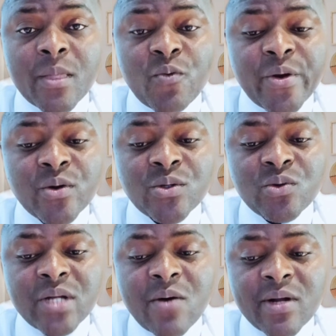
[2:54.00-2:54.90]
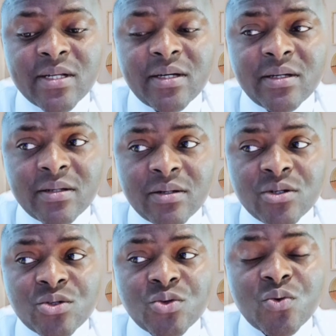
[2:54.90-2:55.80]
we all know that one day.
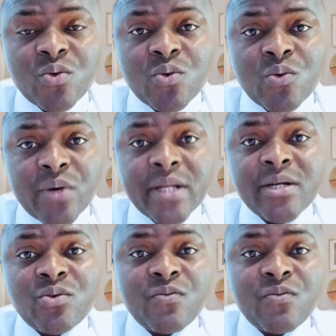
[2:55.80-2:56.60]
So it